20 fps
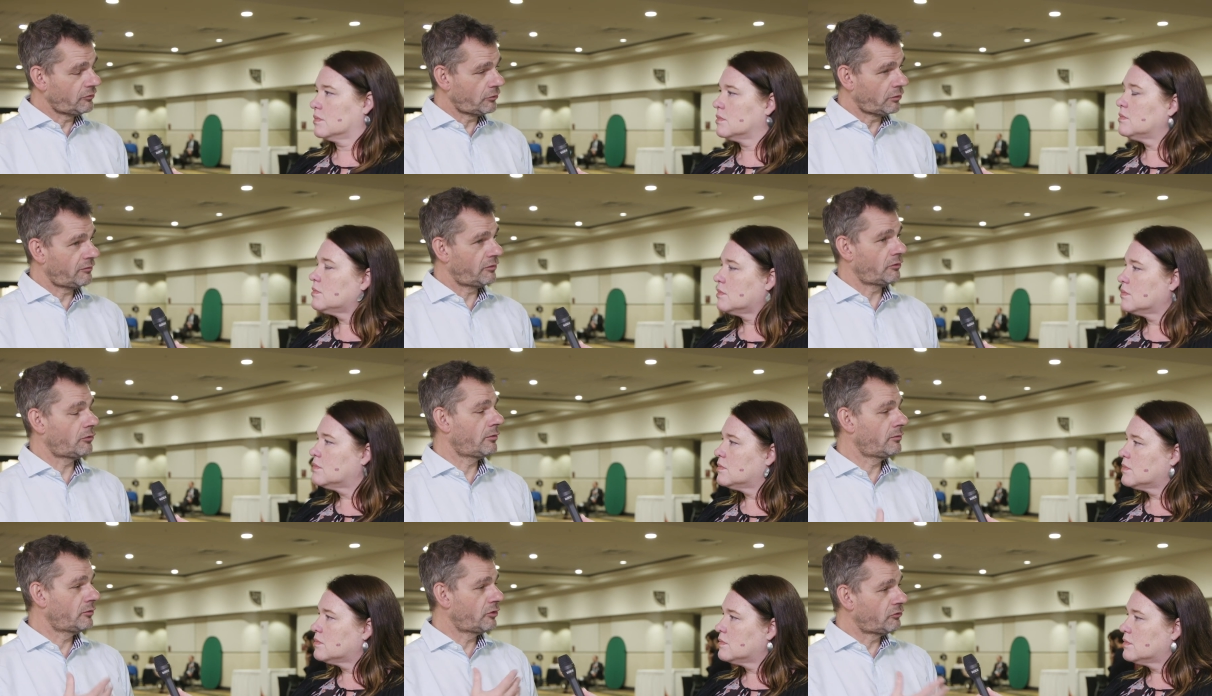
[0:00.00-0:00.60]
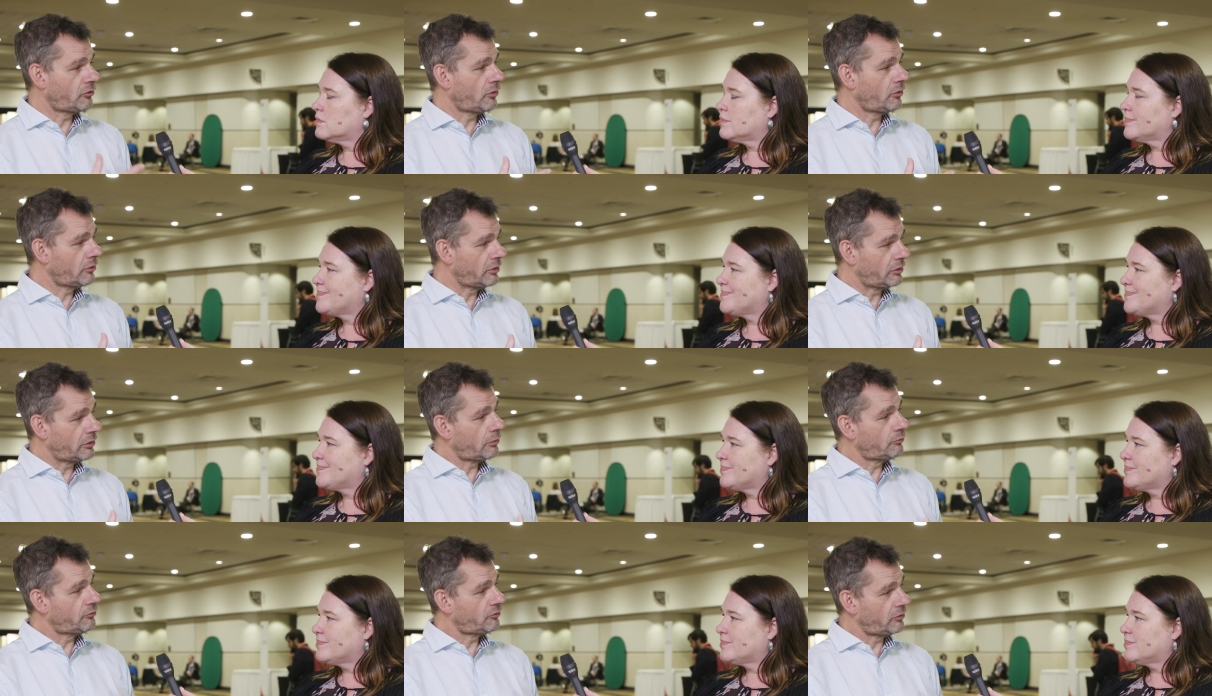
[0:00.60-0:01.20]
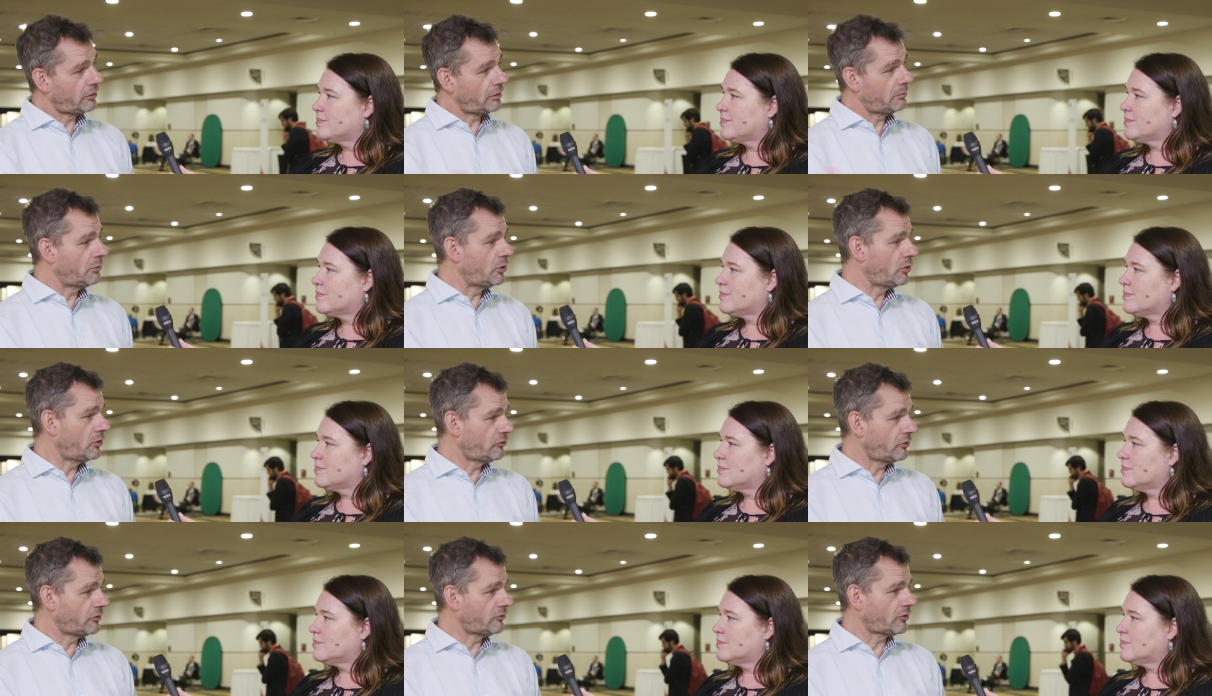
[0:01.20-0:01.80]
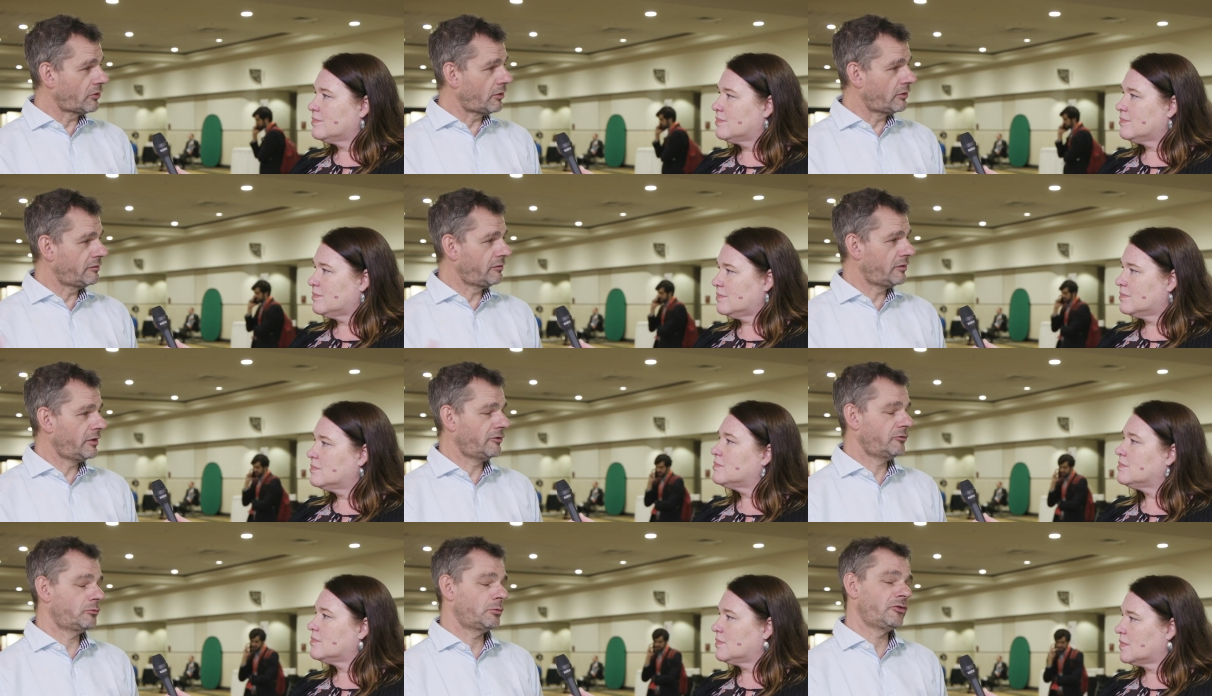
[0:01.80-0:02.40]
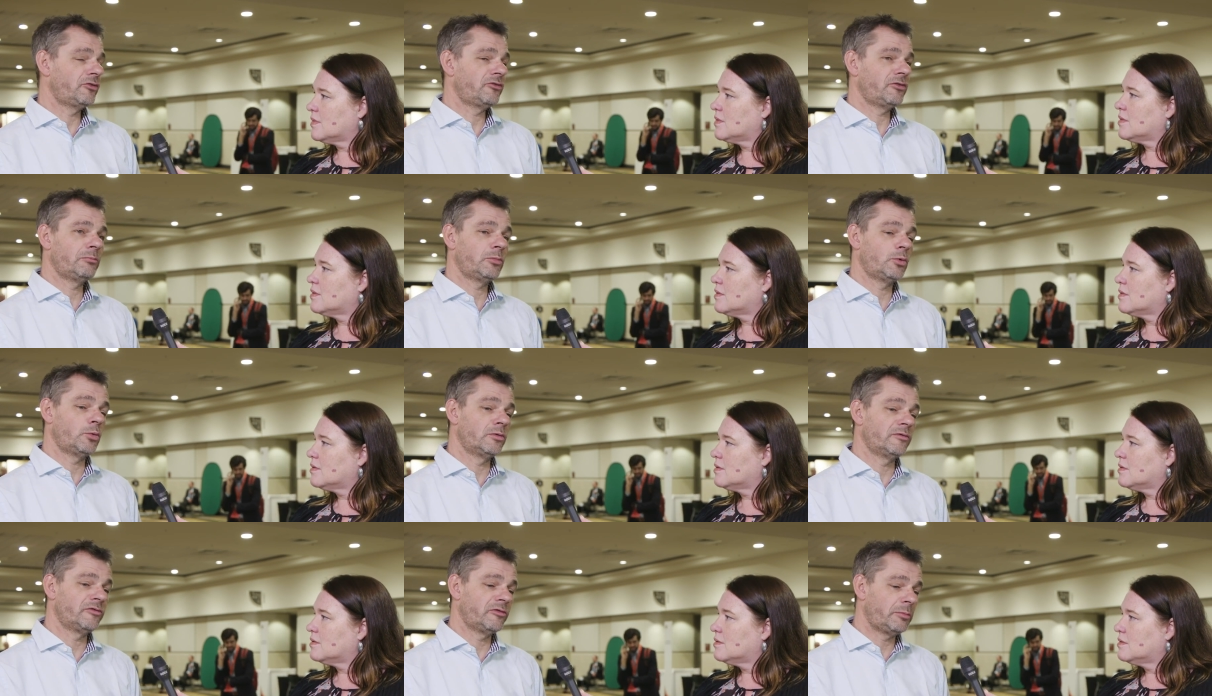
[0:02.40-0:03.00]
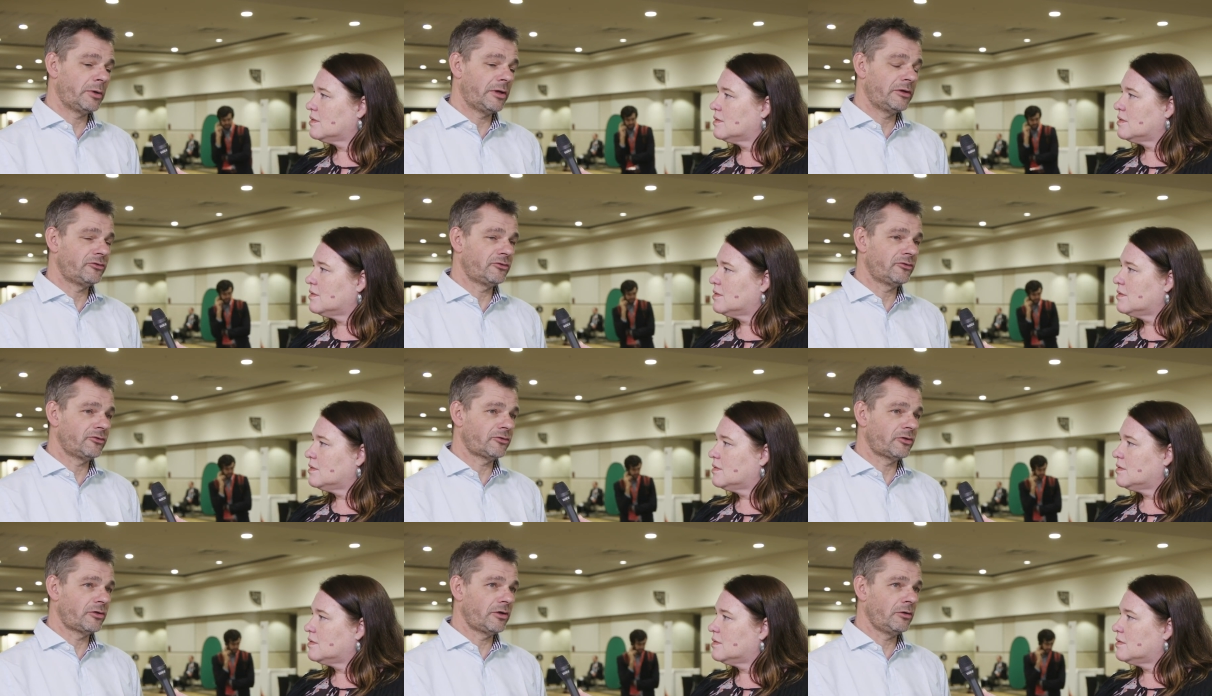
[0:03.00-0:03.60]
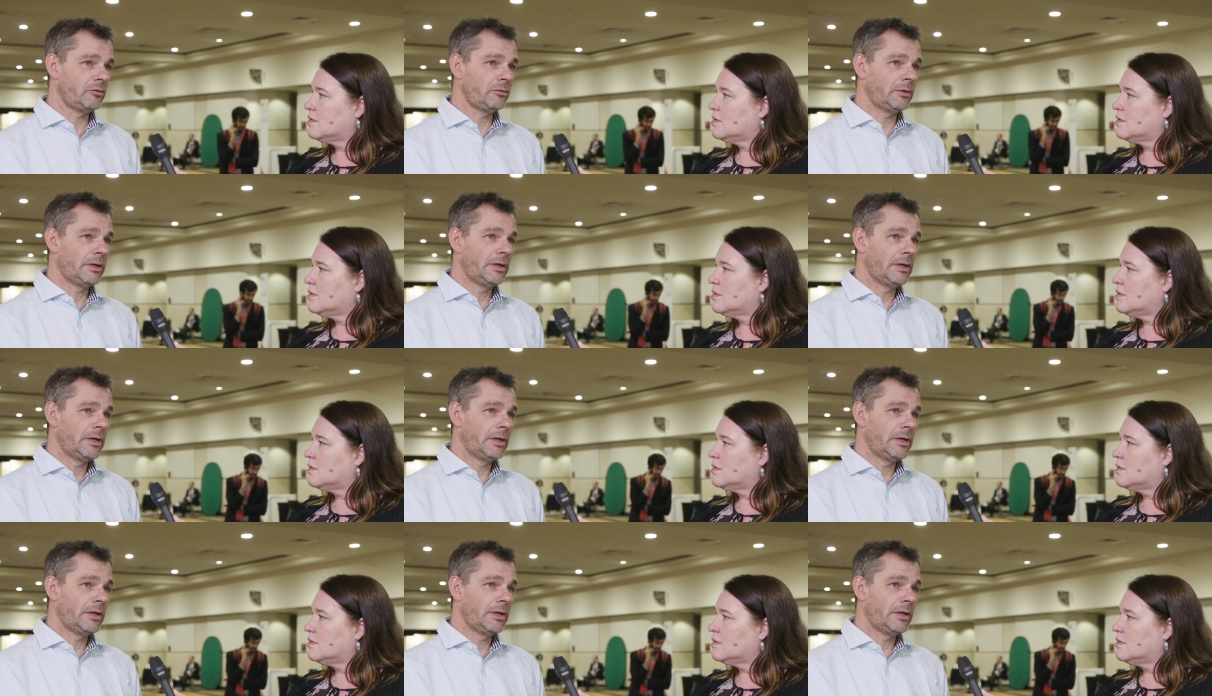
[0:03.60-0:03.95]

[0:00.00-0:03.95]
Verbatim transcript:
Speaker 1: So if you're on the drug, you don't see emerging side effects, which is important for patients to know